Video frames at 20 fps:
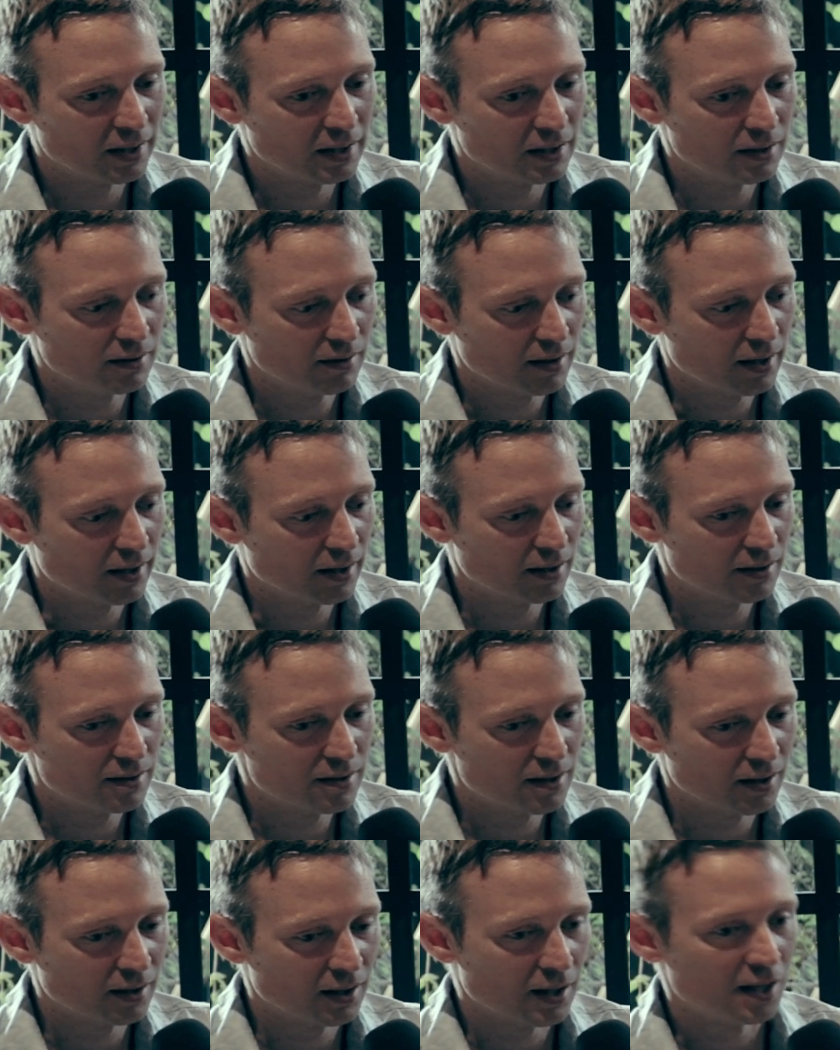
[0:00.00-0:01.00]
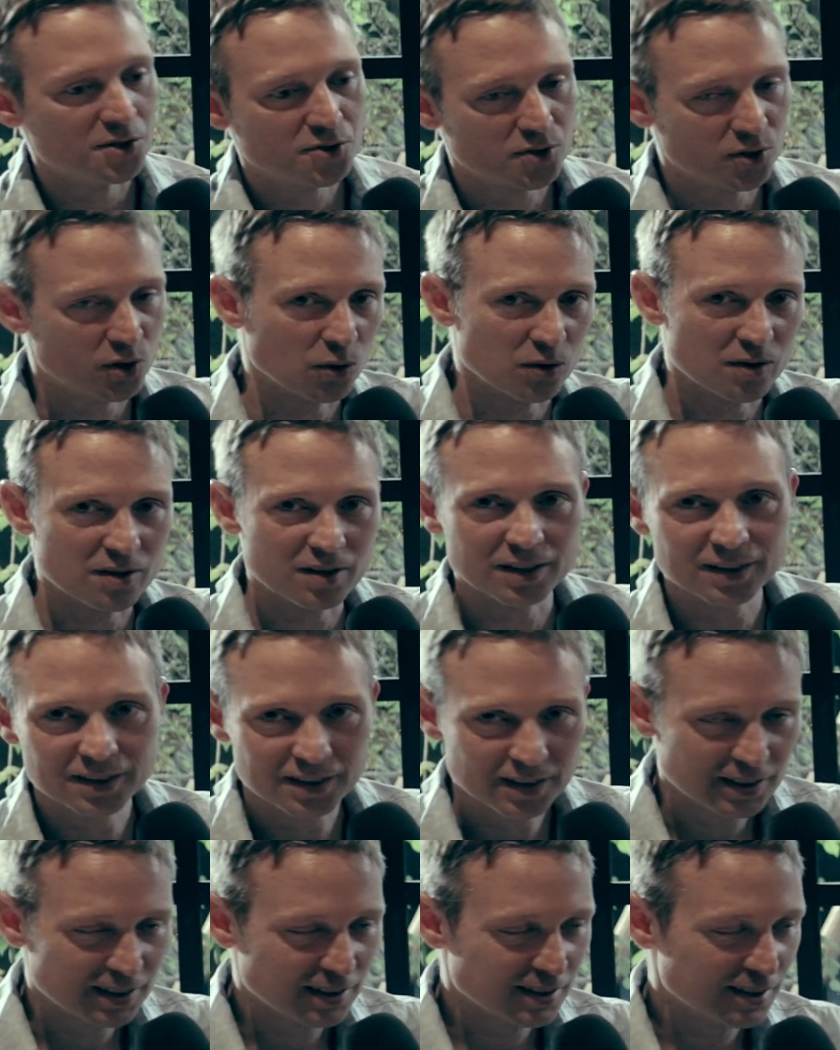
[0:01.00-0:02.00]
it. And I used to go to the
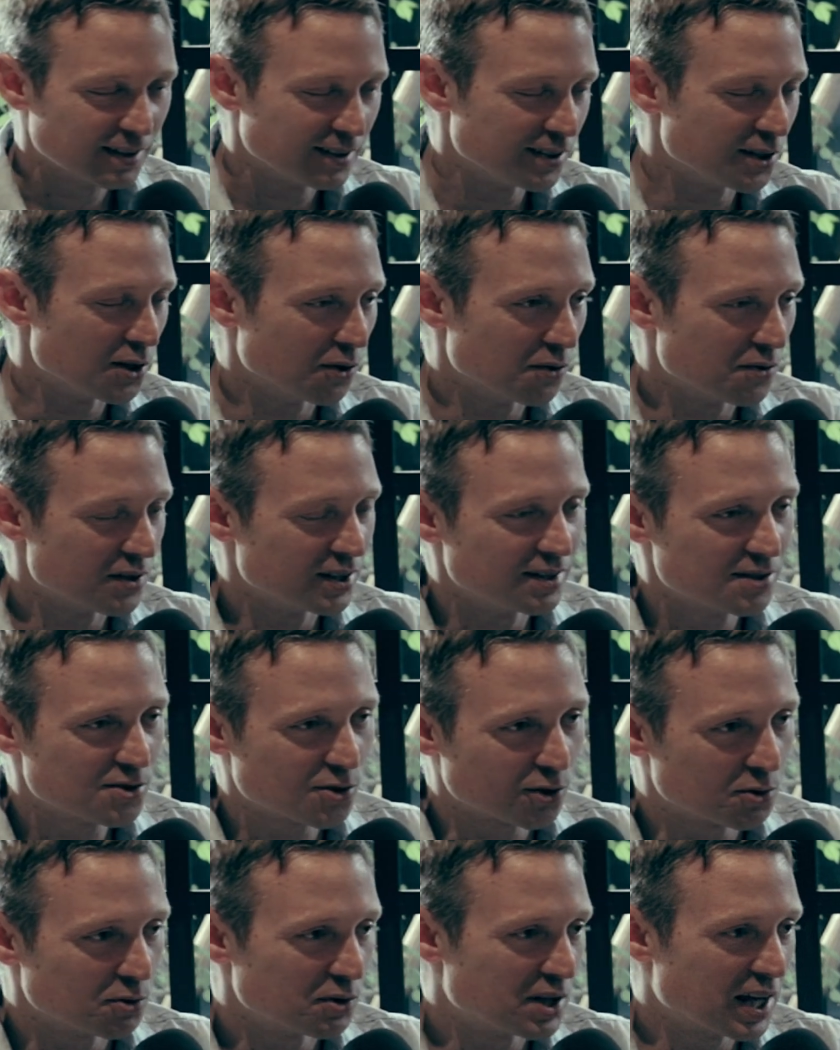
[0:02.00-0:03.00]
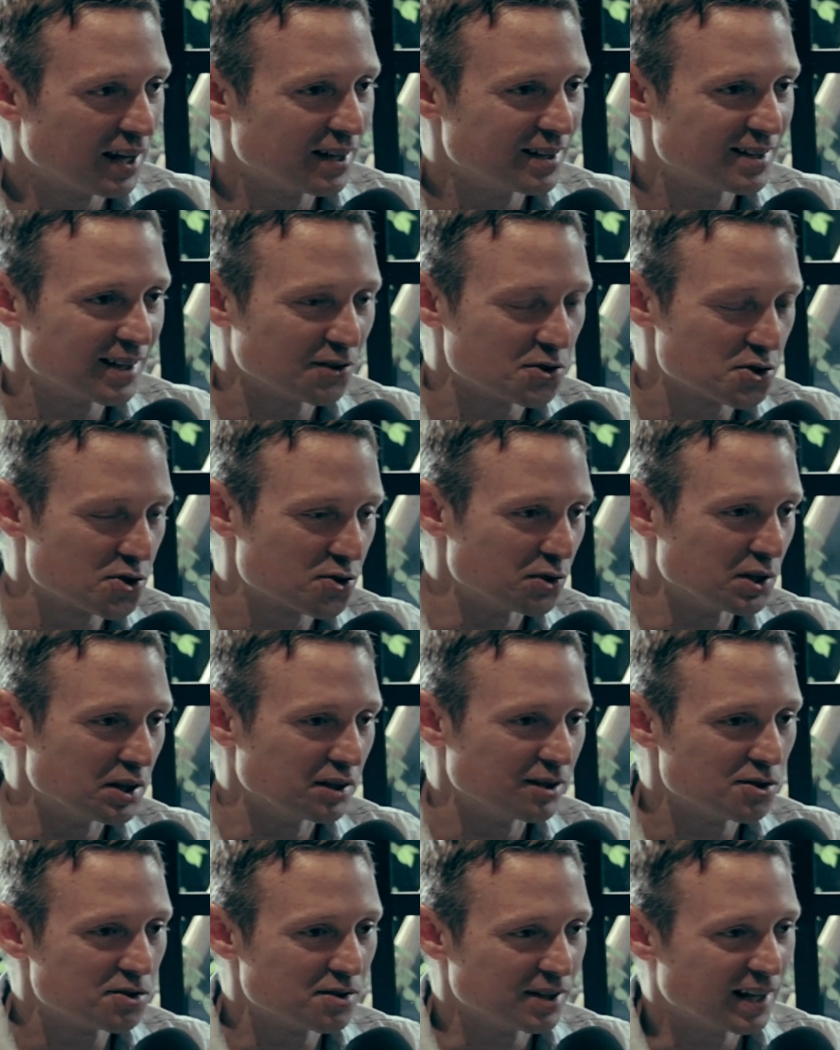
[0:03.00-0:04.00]
Circle K down the street
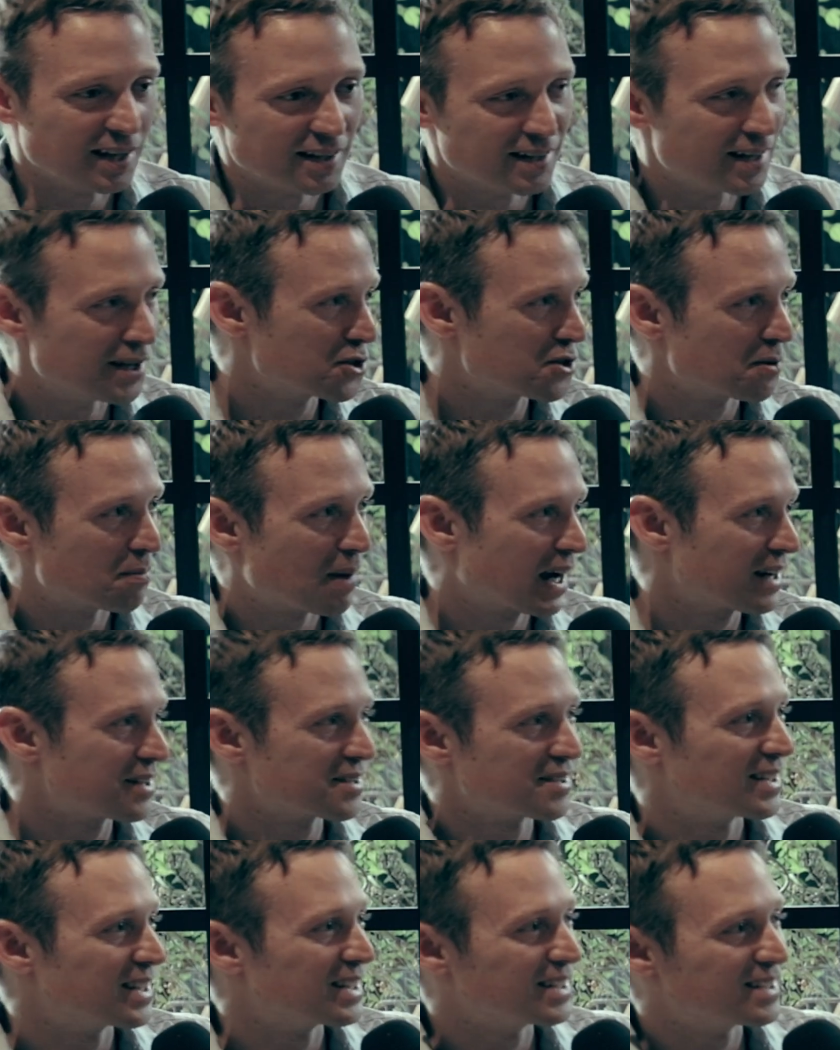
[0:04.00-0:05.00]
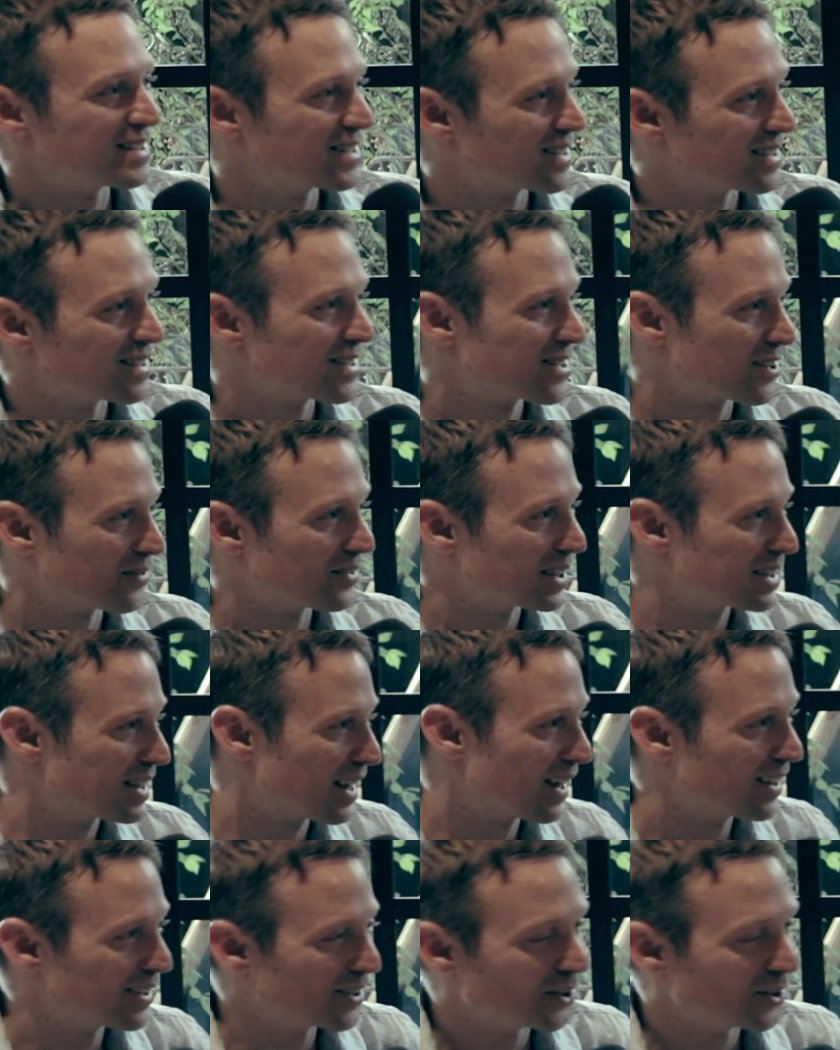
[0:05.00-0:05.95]
and used to get ninja magazines and stuff like that.